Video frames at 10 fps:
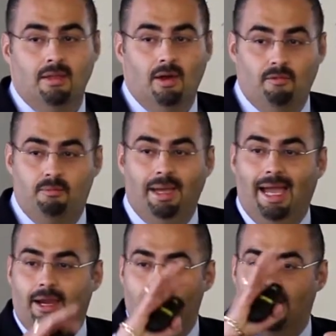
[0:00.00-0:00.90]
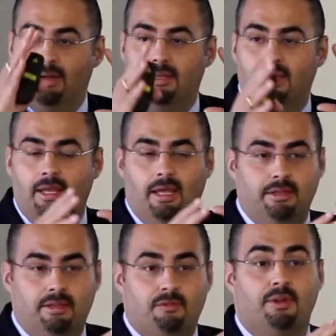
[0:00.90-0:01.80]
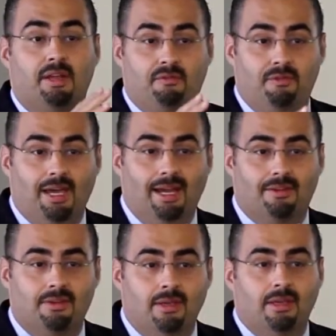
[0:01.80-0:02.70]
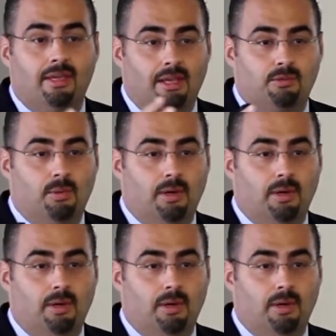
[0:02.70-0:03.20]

of background and, and different effects, guess